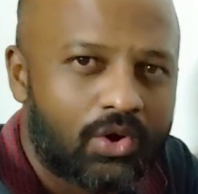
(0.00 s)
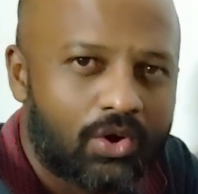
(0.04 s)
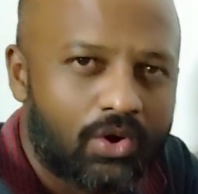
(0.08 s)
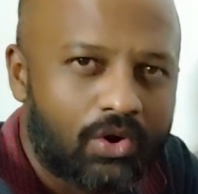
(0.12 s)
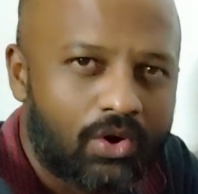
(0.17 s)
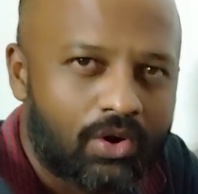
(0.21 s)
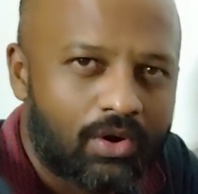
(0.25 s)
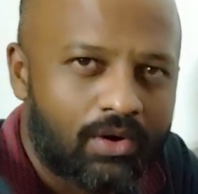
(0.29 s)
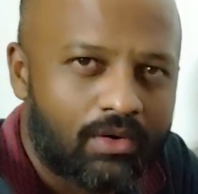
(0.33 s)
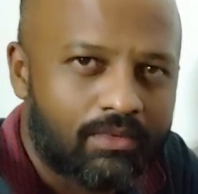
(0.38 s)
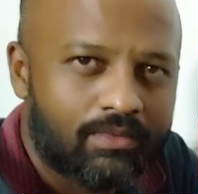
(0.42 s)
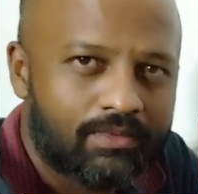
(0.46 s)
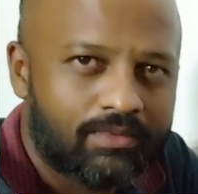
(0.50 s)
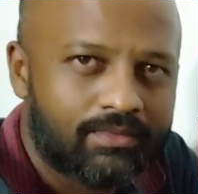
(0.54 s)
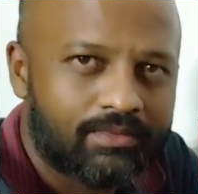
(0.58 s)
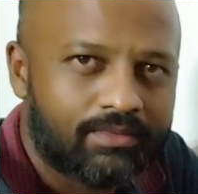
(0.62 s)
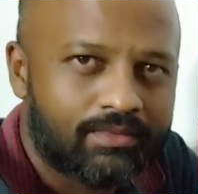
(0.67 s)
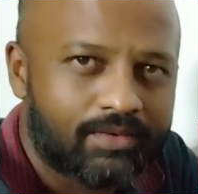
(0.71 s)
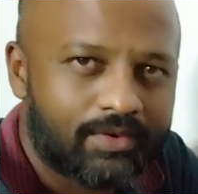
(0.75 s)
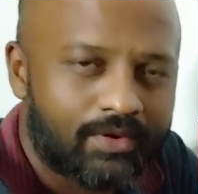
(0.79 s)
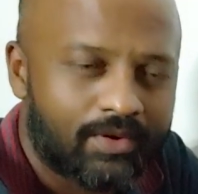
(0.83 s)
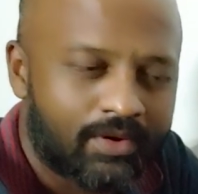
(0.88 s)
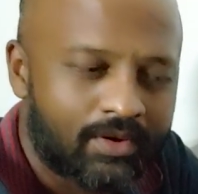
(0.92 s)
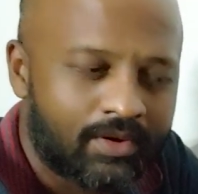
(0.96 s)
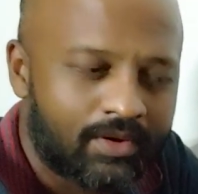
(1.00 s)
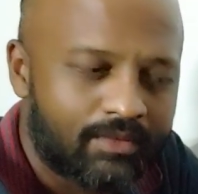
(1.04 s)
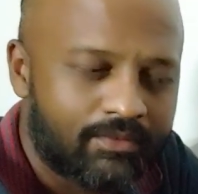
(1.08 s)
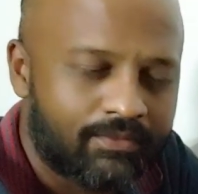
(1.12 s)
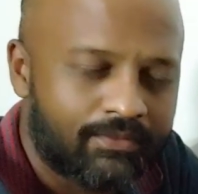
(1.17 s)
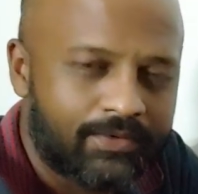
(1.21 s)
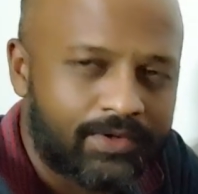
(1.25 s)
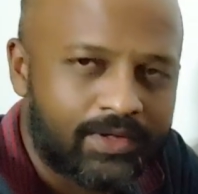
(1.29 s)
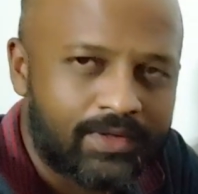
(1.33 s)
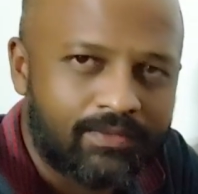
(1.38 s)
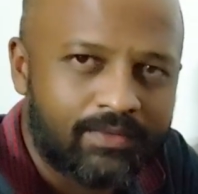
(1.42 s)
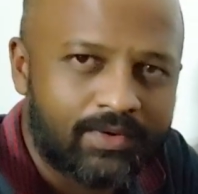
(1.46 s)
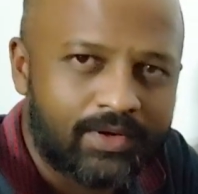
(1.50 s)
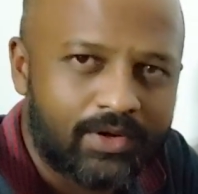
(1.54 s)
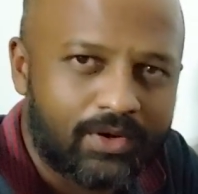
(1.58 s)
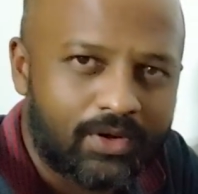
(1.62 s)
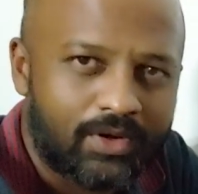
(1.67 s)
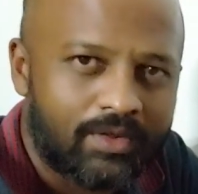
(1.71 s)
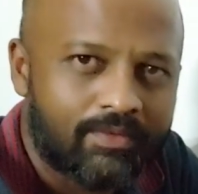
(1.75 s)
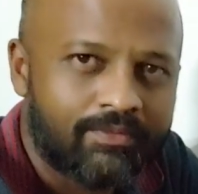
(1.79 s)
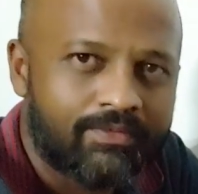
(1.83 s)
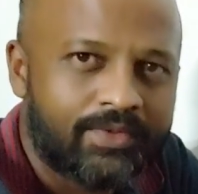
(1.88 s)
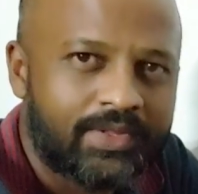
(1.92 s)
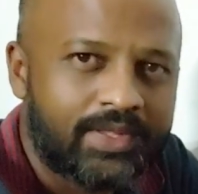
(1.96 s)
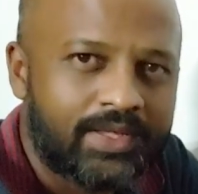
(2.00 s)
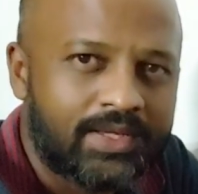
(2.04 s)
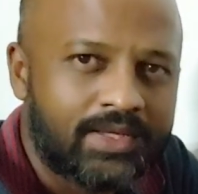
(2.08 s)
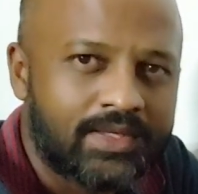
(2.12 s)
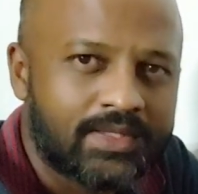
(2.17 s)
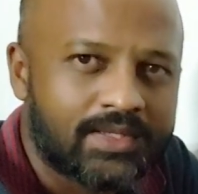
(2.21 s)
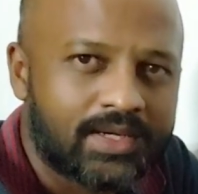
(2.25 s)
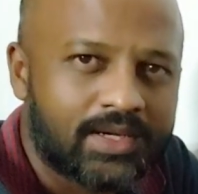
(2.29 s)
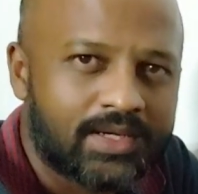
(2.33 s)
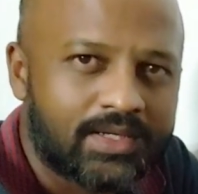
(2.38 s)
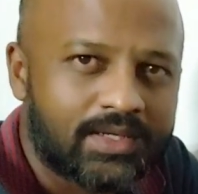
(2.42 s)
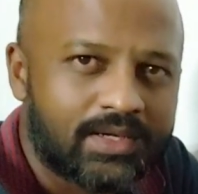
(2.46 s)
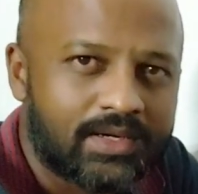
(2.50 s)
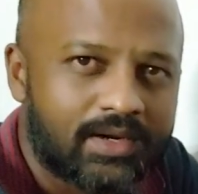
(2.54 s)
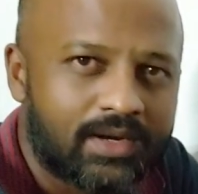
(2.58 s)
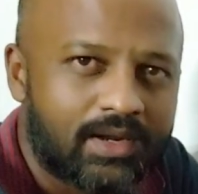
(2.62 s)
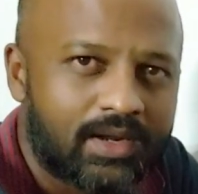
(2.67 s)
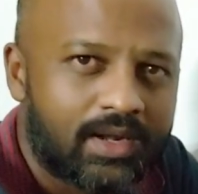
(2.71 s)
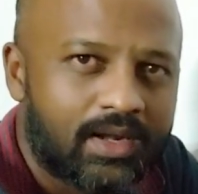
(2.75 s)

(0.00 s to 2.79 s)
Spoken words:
Cough or fever, all of these are